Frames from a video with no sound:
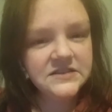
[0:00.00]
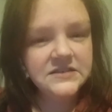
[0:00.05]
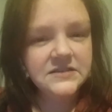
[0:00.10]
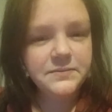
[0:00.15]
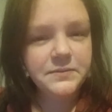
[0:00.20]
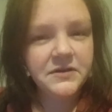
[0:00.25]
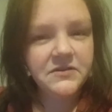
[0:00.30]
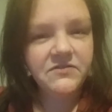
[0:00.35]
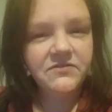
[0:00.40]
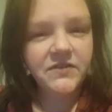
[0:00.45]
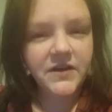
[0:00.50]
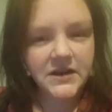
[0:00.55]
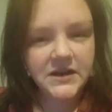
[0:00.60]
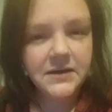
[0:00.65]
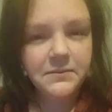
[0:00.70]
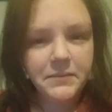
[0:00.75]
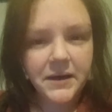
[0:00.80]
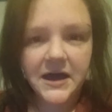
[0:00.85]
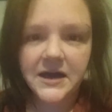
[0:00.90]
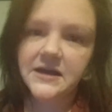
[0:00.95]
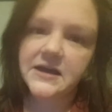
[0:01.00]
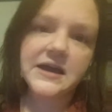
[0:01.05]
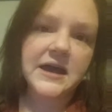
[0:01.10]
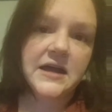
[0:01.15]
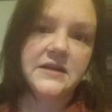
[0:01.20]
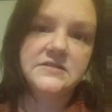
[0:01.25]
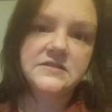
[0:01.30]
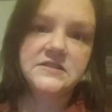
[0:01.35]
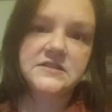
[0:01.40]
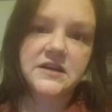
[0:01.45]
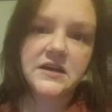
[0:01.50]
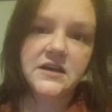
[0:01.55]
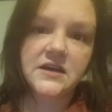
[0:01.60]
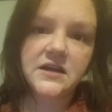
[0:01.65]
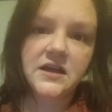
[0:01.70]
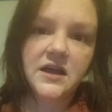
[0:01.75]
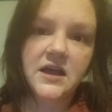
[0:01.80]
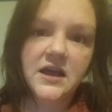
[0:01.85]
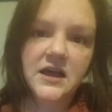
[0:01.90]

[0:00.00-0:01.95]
to be fighting back against it.